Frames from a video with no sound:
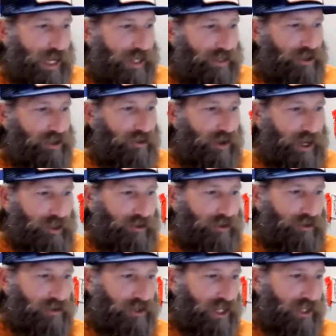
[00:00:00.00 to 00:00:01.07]
as a director
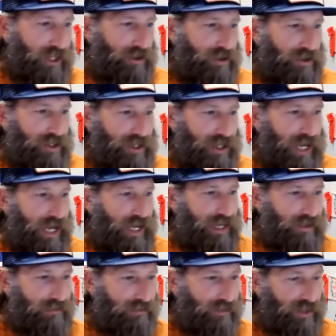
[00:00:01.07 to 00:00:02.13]
of sales at
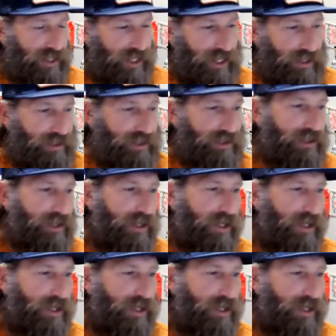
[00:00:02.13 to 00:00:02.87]
InfoSense,